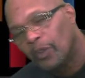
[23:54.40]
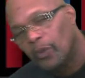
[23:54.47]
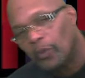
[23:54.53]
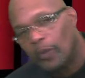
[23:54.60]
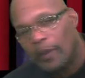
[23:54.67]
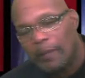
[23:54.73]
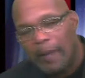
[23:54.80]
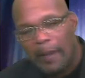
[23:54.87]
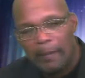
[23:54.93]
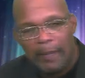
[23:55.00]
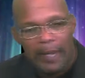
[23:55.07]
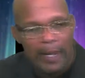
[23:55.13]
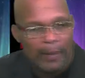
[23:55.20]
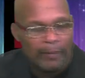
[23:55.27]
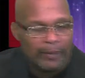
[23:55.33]
we may be
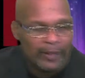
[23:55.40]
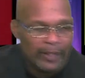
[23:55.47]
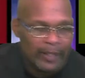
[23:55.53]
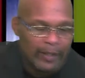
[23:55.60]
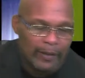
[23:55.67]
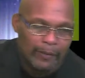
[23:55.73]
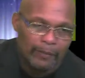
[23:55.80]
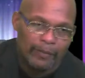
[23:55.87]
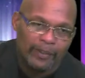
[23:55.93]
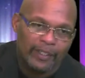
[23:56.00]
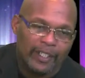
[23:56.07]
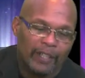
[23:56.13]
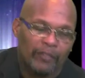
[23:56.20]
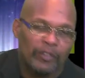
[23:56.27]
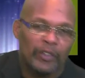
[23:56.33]
able to
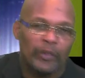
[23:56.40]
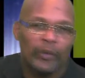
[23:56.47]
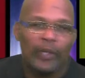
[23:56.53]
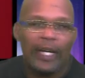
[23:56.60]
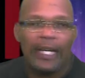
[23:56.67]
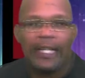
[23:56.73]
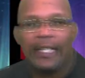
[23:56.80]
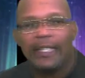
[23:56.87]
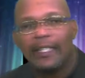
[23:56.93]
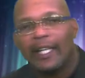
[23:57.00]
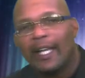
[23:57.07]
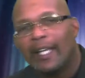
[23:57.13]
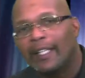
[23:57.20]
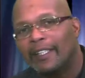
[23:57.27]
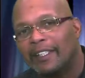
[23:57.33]
give you
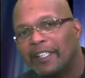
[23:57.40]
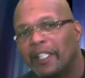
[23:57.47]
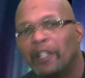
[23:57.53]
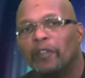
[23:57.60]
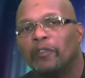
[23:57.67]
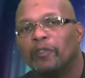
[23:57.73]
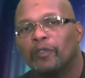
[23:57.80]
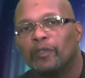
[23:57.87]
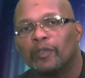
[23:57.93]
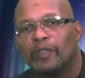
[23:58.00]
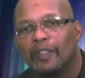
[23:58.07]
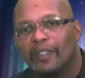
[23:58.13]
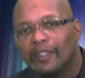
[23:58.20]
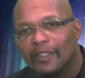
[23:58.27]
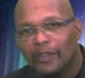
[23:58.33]
a gift
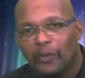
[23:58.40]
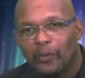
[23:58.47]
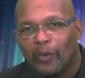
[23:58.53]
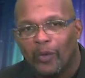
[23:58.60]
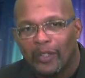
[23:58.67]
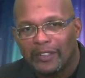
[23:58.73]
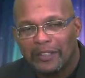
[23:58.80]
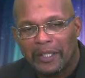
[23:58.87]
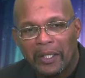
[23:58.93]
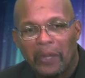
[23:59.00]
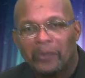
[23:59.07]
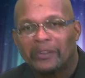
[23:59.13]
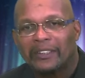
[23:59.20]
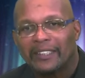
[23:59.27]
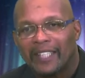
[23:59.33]
towards
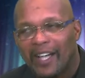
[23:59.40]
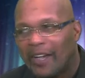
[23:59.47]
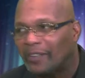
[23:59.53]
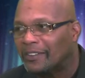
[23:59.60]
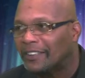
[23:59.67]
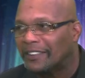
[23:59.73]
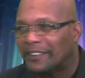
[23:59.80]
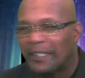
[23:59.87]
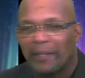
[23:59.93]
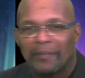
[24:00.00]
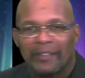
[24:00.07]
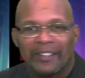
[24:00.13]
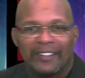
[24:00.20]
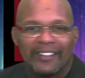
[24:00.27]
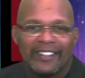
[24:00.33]
closing costs or
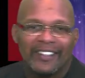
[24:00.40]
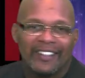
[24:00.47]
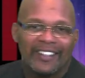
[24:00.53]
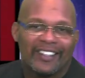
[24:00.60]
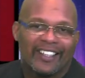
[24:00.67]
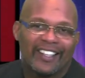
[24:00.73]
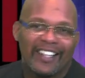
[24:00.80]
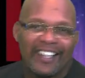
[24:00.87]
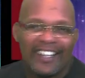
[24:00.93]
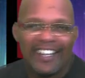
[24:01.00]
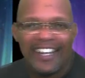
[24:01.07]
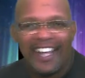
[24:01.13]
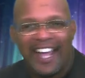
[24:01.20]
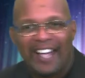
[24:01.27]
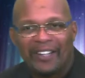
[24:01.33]
something.
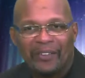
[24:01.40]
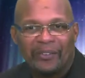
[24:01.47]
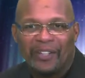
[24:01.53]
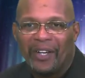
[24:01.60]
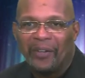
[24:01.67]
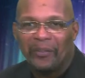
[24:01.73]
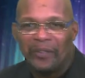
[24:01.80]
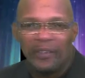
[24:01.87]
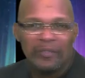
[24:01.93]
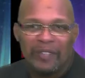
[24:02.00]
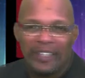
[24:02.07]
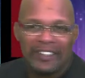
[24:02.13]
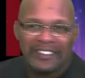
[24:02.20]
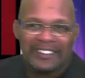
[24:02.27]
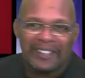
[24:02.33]
I don't know. We'll
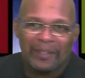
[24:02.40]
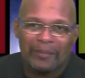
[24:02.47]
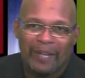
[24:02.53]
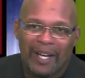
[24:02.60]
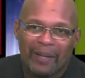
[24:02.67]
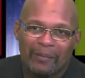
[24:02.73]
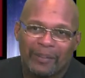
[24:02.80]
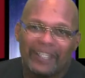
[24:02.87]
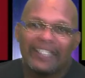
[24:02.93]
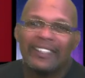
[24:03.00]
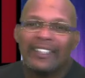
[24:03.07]
figure something out. But